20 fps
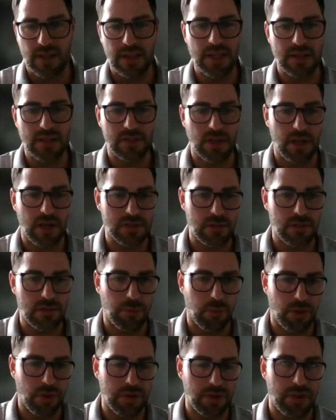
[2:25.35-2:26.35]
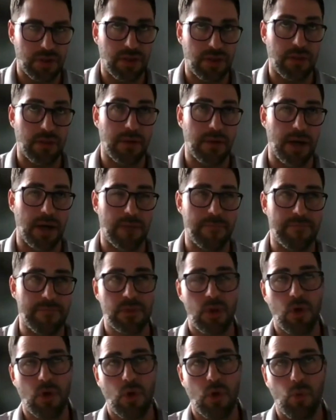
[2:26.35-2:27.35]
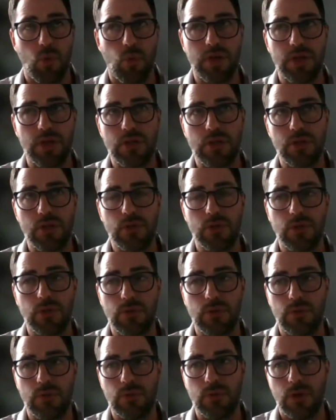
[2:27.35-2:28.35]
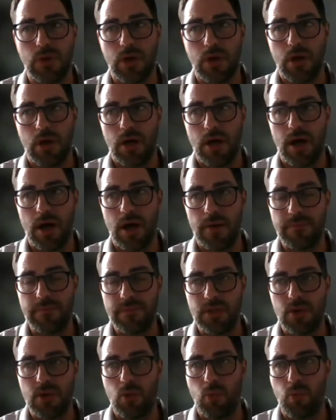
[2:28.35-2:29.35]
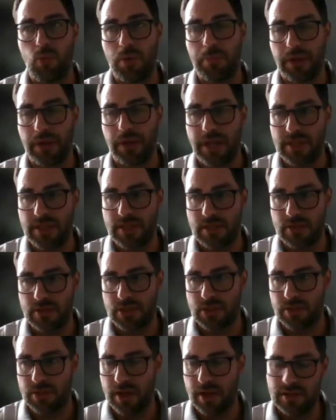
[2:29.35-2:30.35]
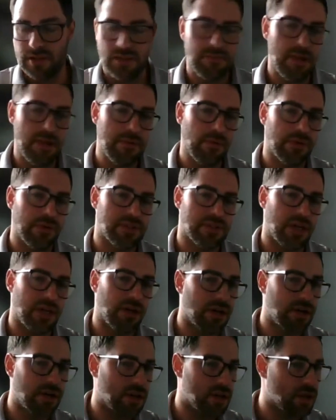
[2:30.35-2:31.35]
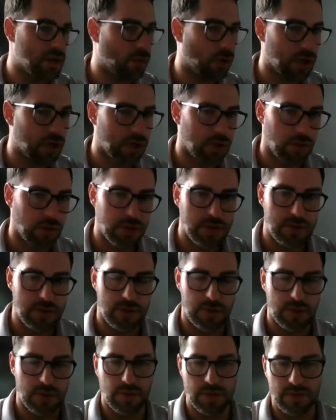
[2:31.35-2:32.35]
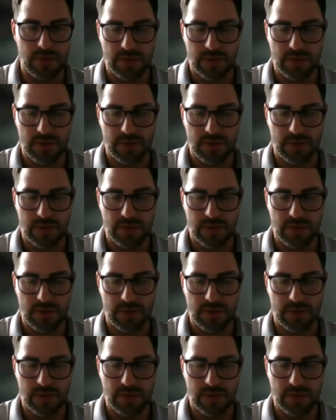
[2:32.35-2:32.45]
I think it's also important to think about what do you what plays to your strengths, and maybe what's an area that you want to grow into.